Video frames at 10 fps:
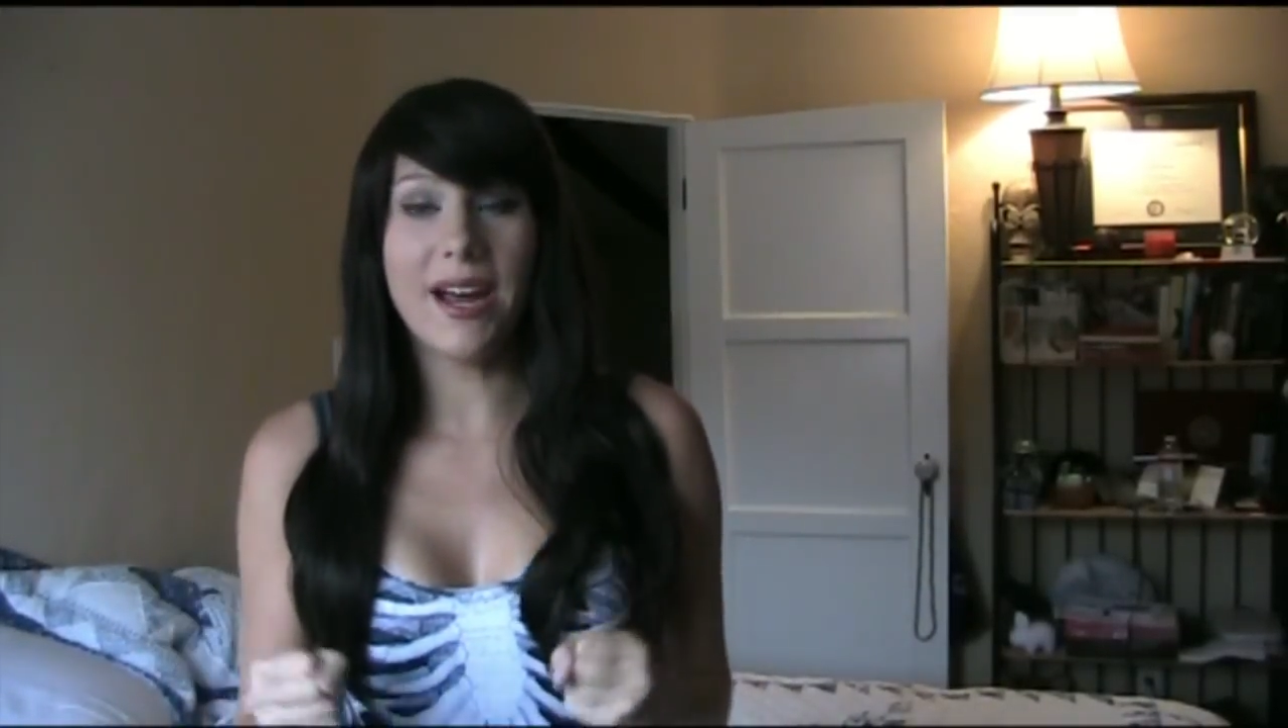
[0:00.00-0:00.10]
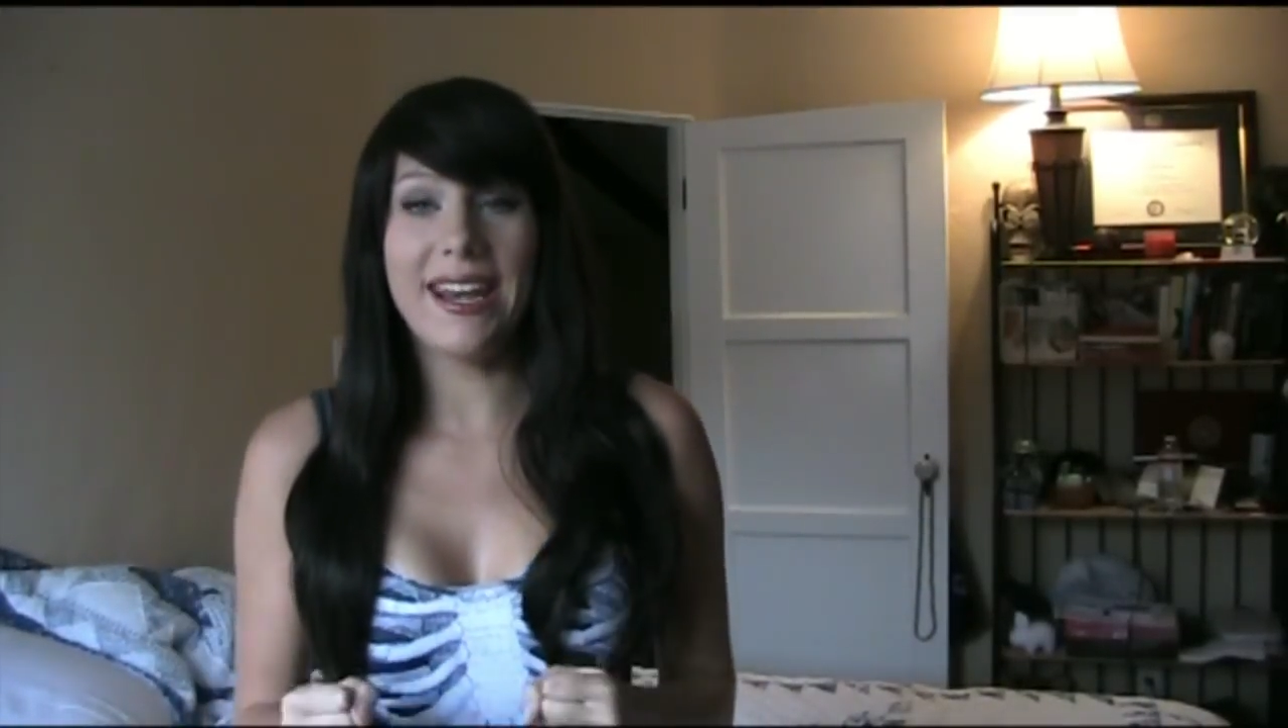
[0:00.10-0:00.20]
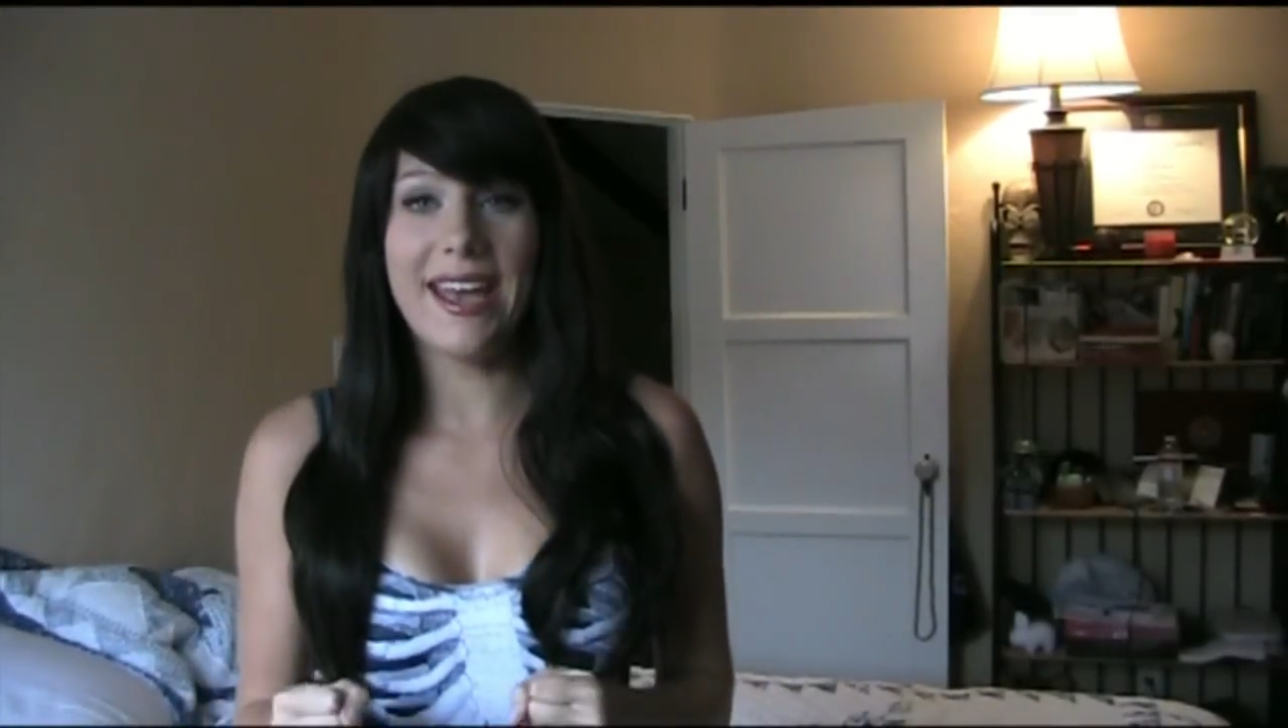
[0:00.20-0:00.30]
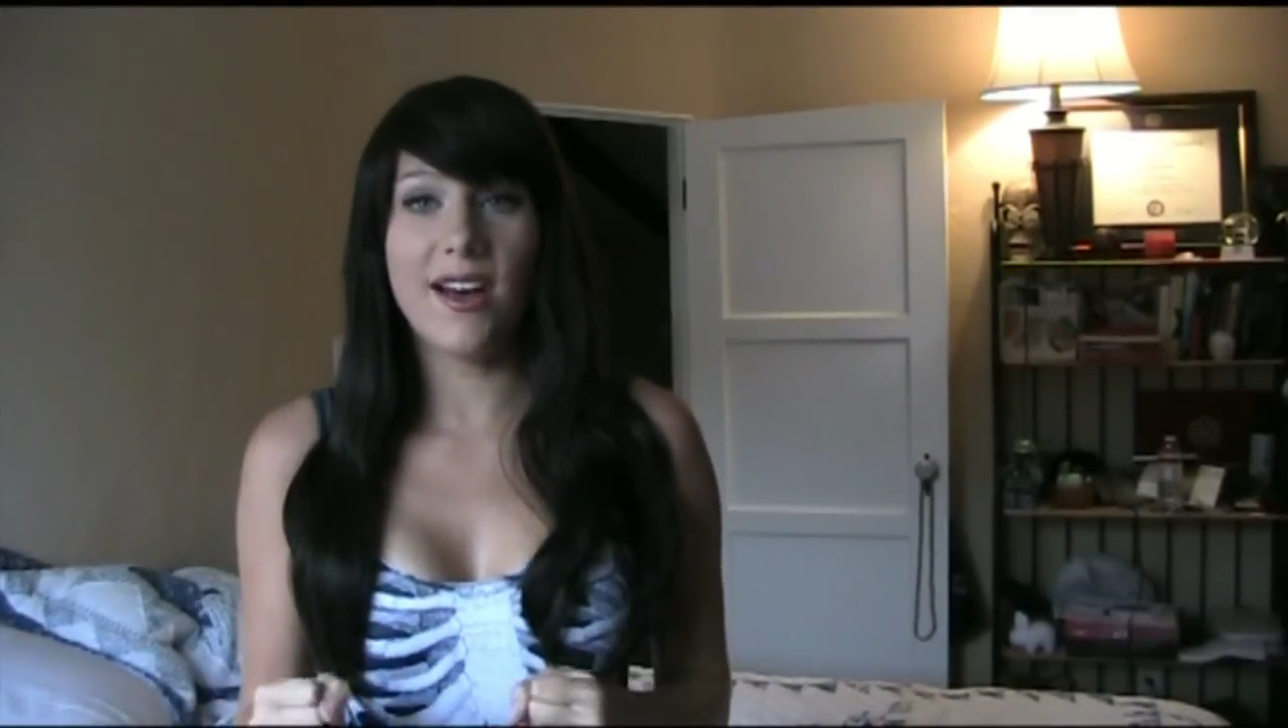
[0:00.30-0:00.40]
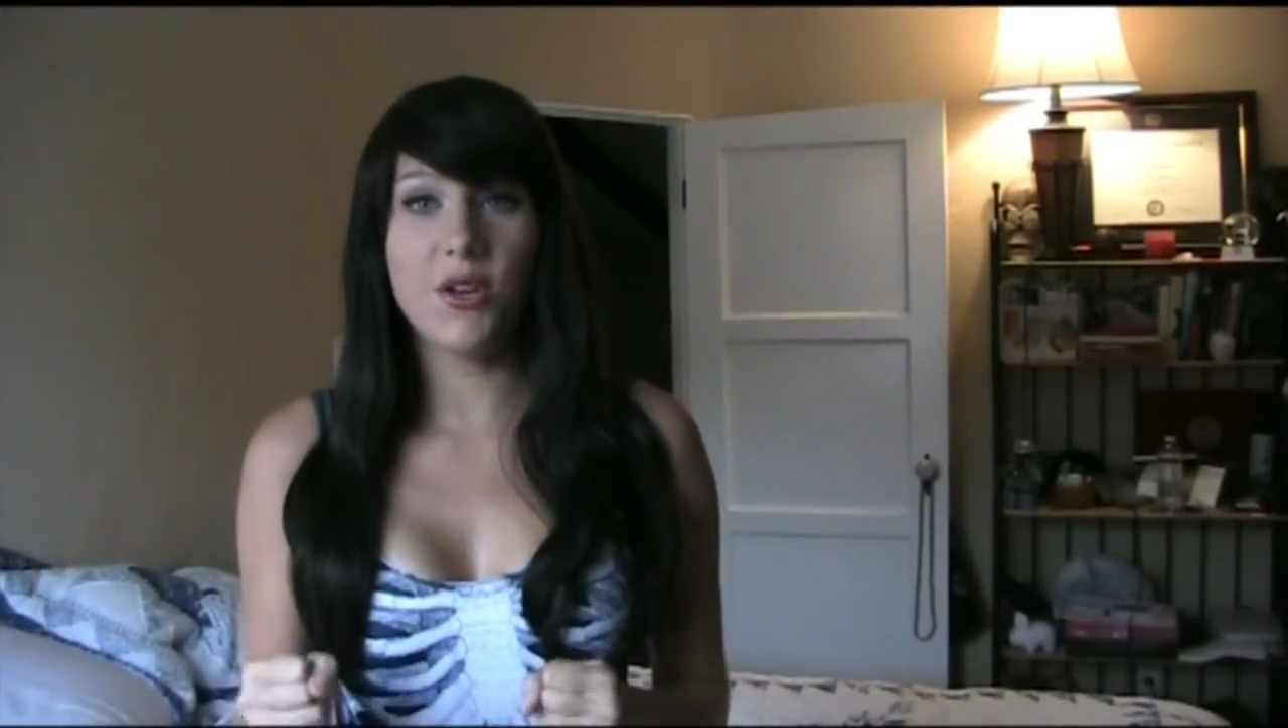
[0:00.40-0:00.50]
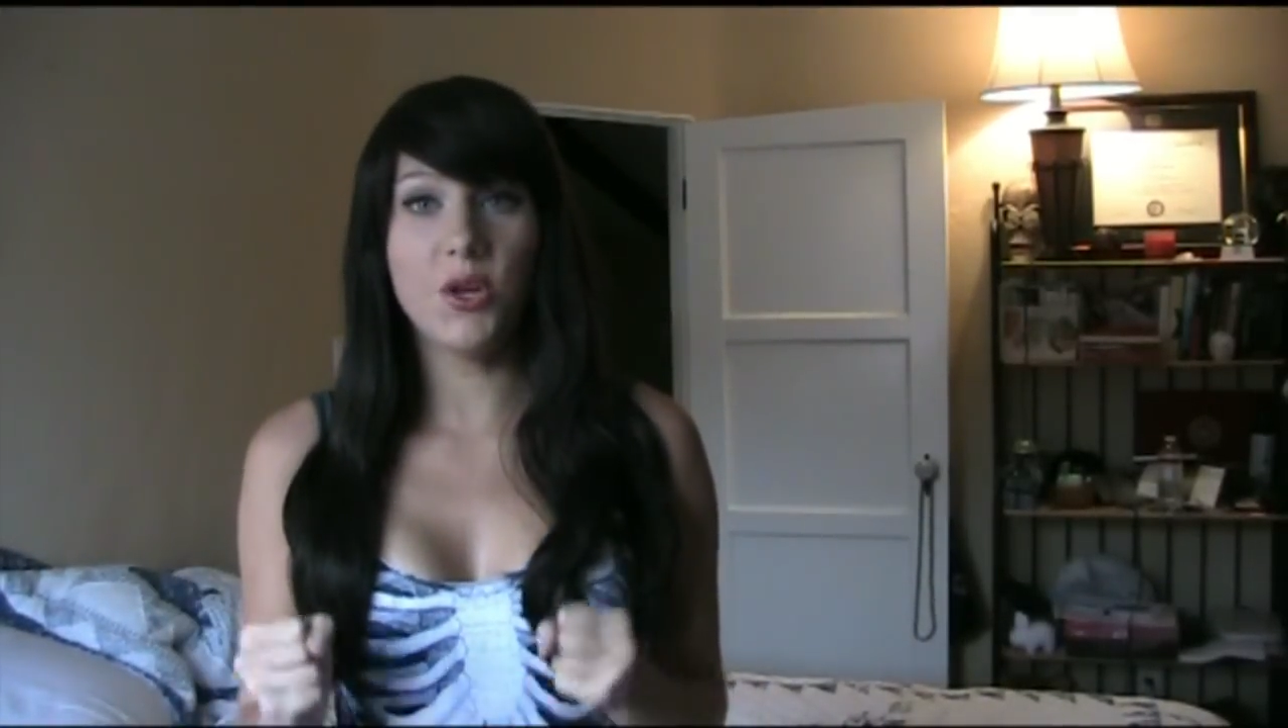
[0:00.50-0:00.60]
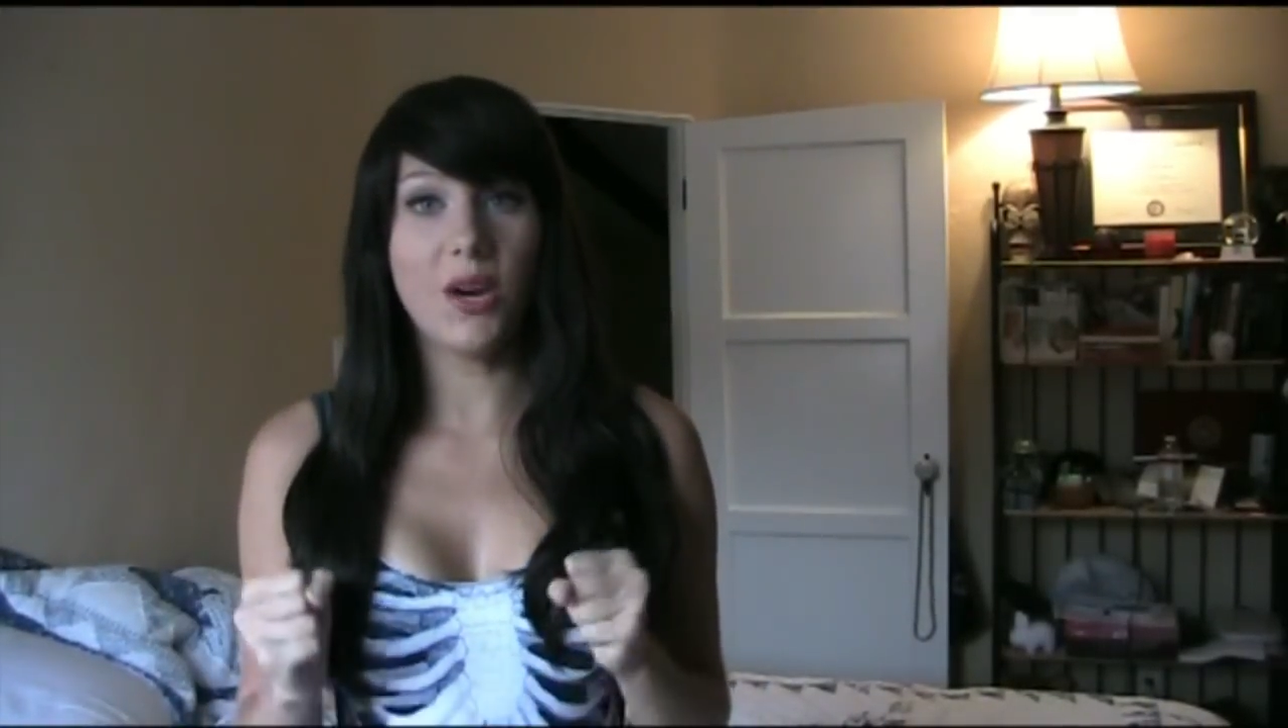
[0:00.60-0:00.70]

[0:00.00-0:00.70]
by now you